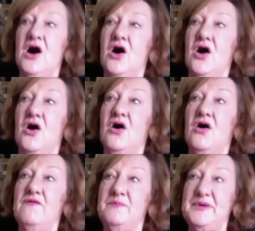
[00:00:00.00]

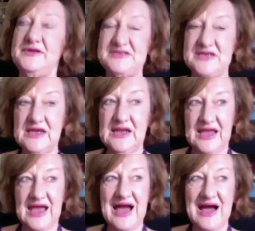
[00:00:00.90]
of particularly
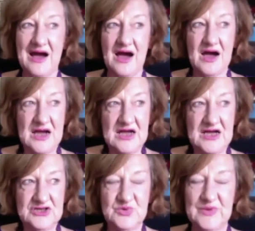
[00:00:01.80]
our
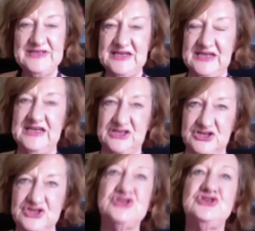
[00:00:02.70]
20-ish